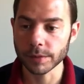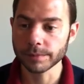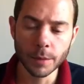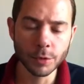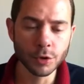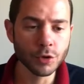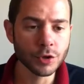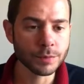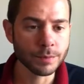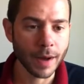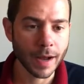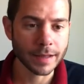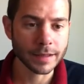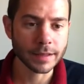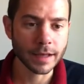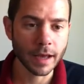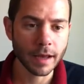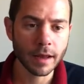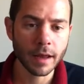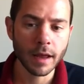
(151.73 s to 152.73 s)
Two is
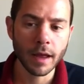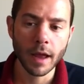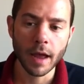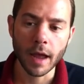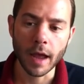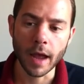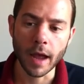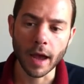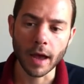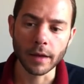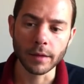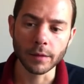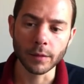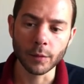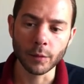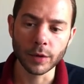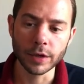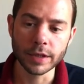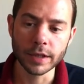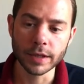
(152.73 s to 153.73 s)
mindset, and we
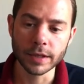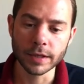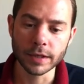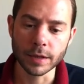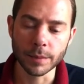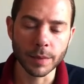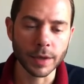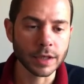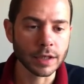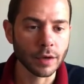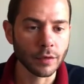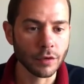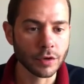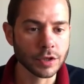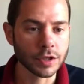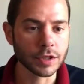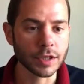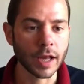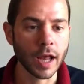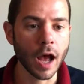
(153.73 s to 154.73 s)
see this as a big difference is
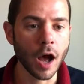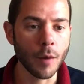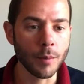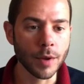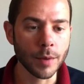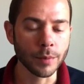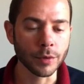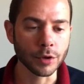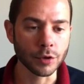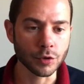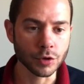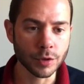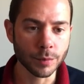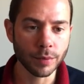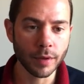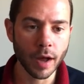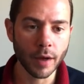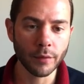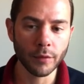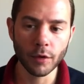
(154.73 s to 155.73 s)
like how people use the
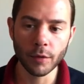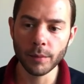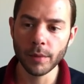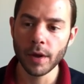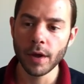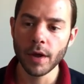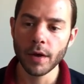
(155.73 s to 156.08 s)
platform.